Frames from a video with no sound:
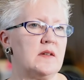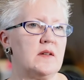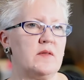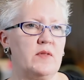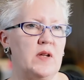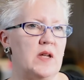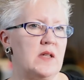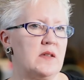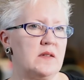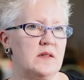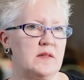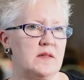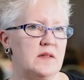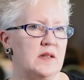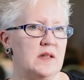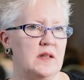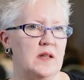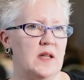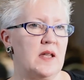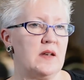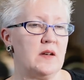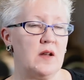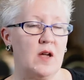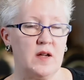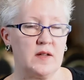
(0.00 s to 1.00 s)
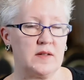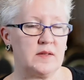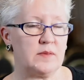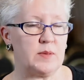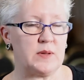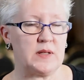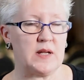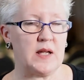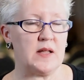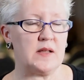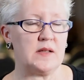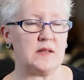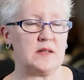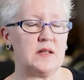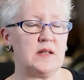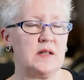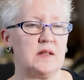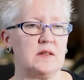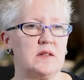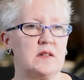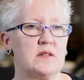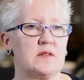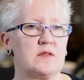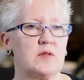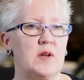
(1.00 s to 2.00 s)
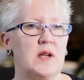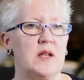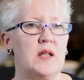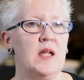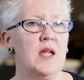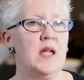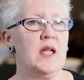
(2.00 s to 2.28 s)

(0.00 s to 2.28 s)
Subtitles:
events and hospitality industry.